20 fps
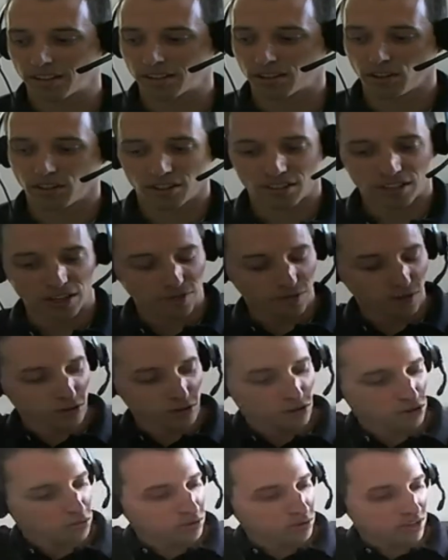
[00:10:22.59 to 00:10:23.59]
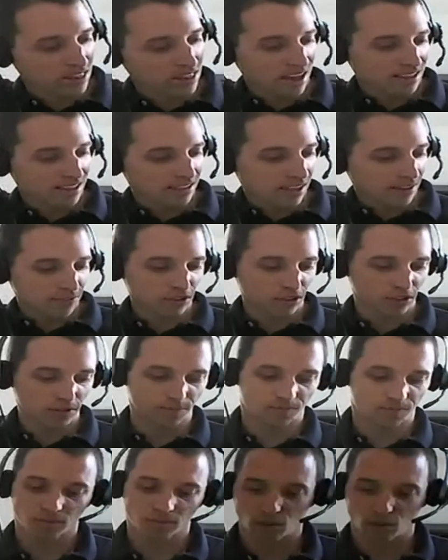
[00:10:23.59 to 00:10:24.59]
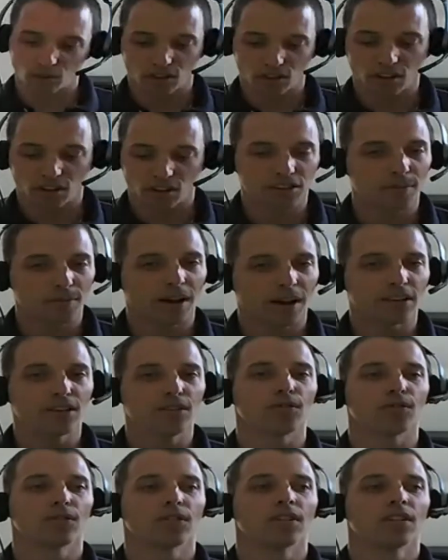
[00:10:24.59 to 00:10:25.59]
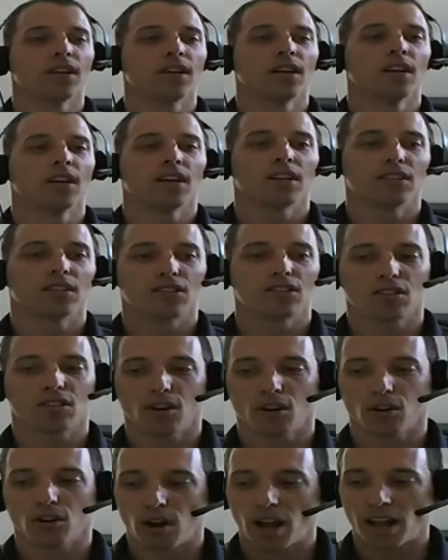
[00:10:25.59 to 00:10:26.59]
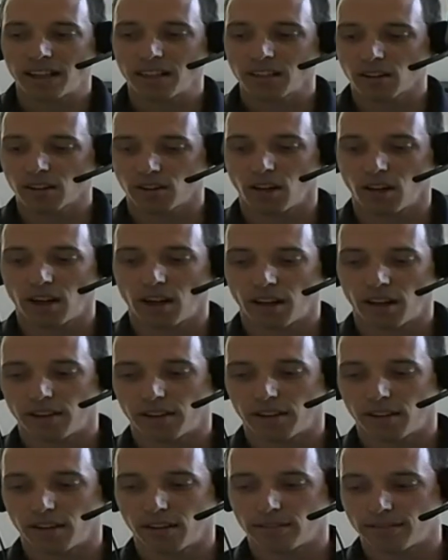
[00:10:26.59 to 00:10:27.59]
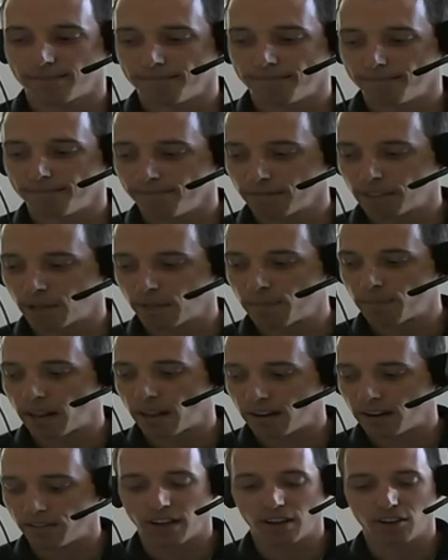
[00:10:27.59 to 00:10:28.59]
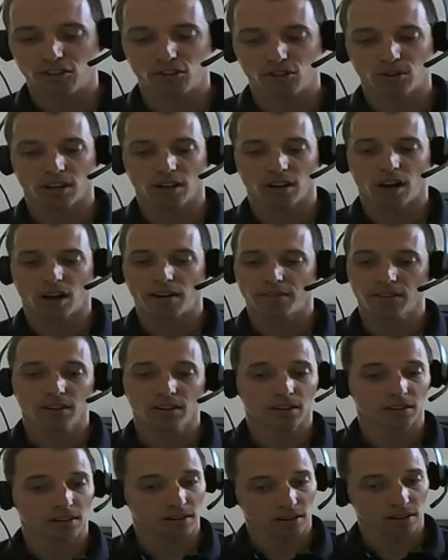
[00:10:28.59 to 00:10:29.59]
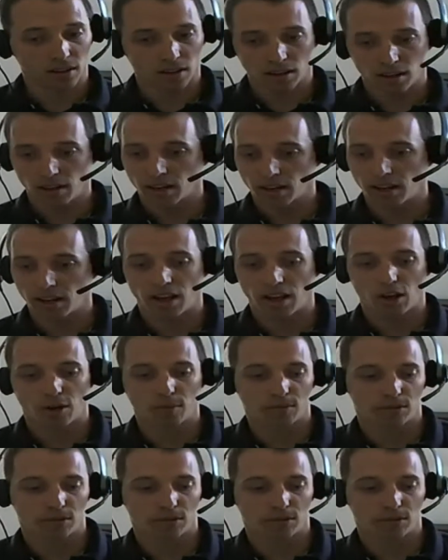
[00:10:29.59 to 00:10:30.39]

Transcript: So the difference between that level is minute. And so any little competitive edge you can offer can help.